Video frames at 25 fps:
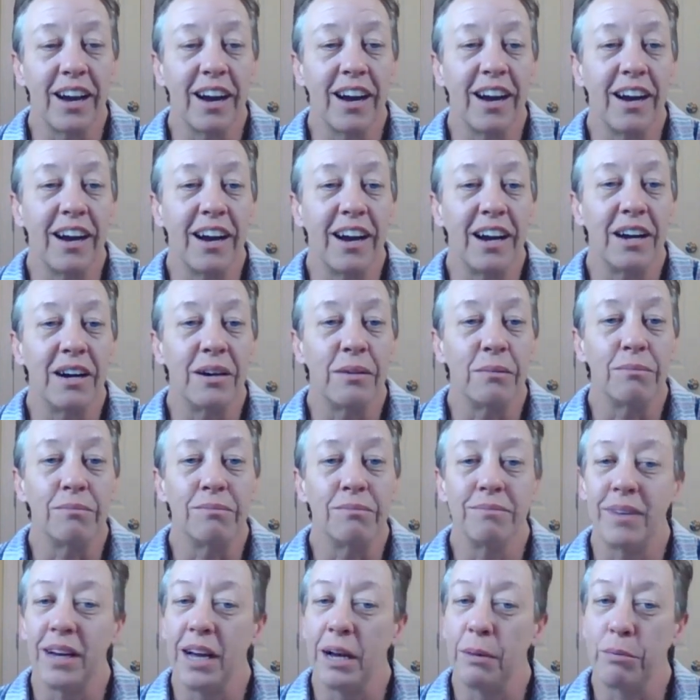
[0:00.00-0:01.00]
I
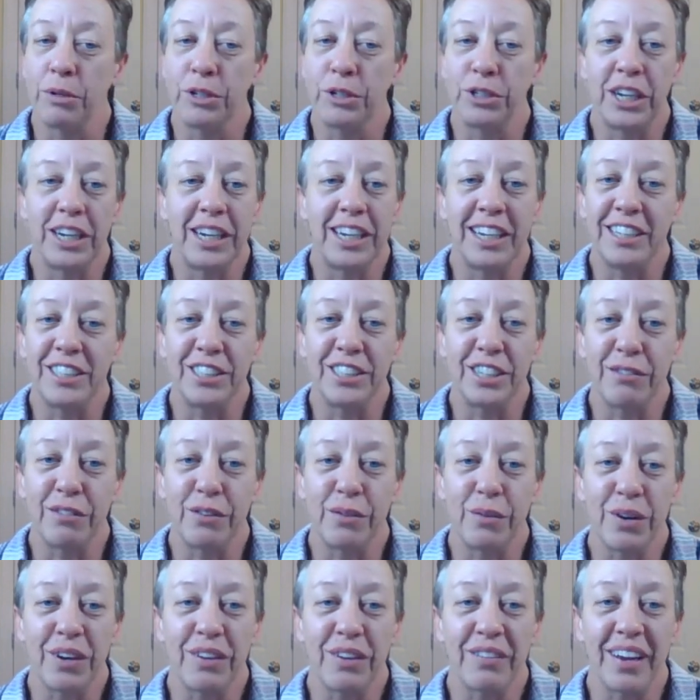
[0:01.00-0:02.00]
appreciate each and every
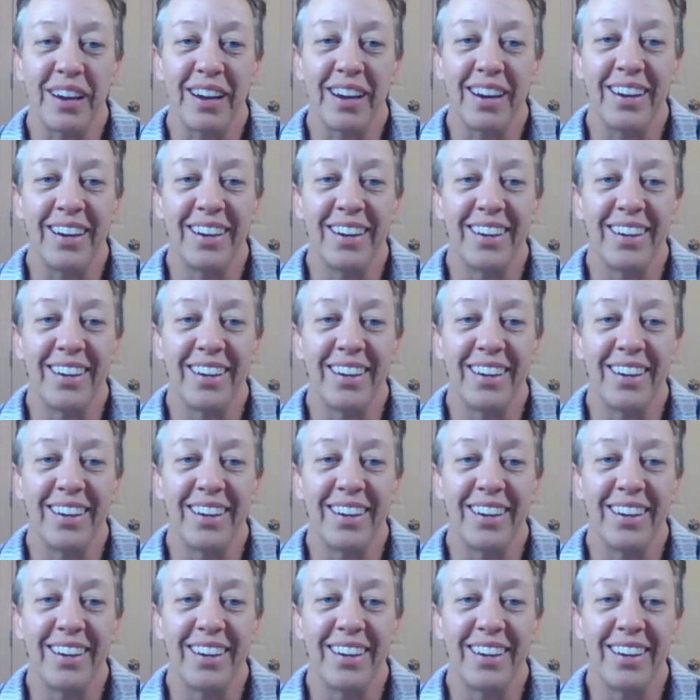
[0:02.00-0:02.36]
one of you.